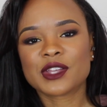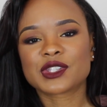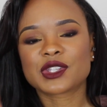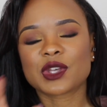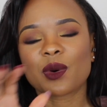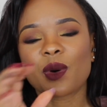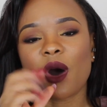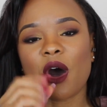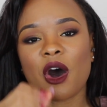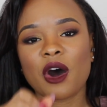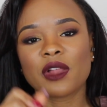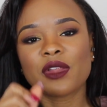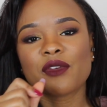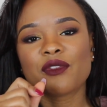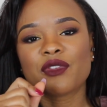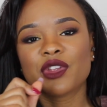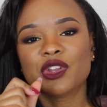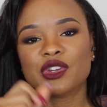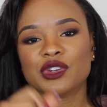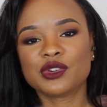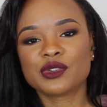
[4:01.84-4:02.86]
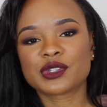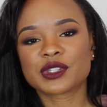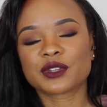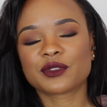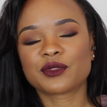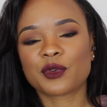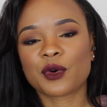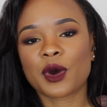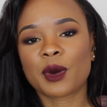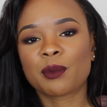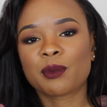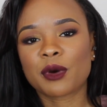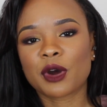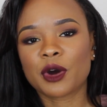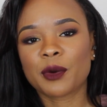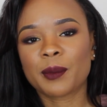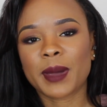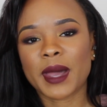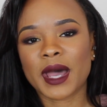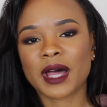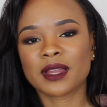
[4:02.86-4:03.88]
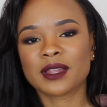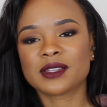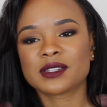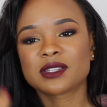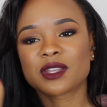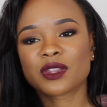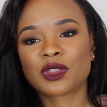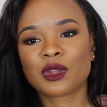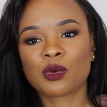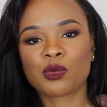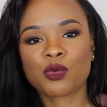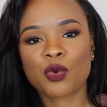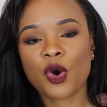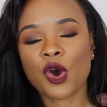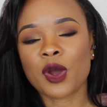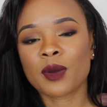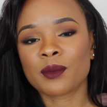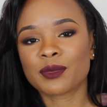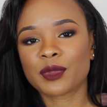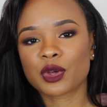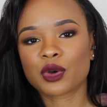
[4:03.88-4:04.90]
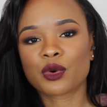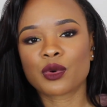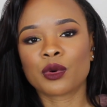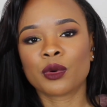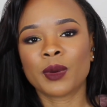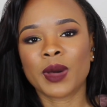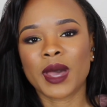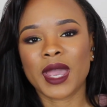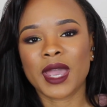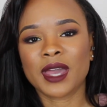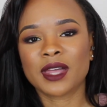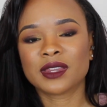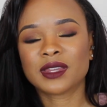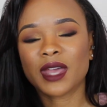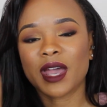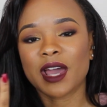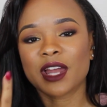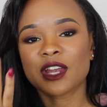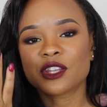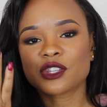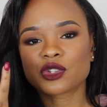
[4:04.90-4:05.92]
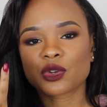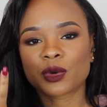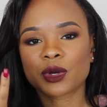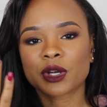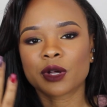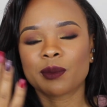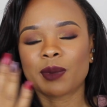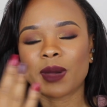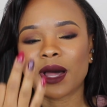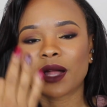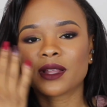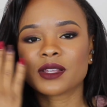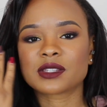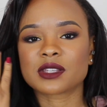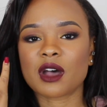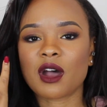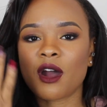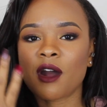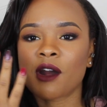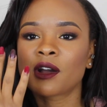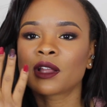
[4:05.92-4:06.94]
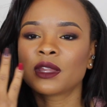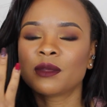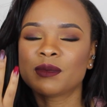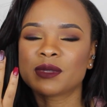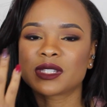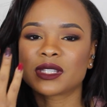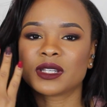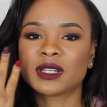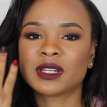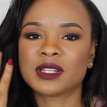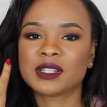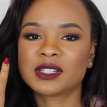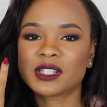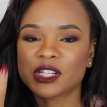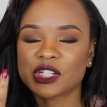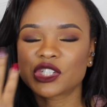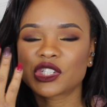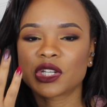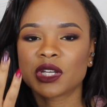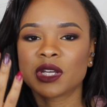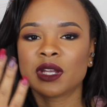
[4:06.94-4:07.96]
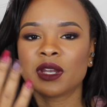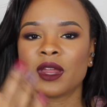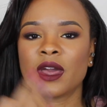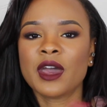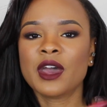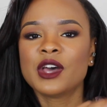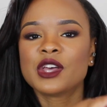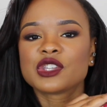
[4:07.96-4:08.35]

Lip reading: So all of the new Sephora Pro palettes, the warm, the cool, and the editorial palettes are limited edition.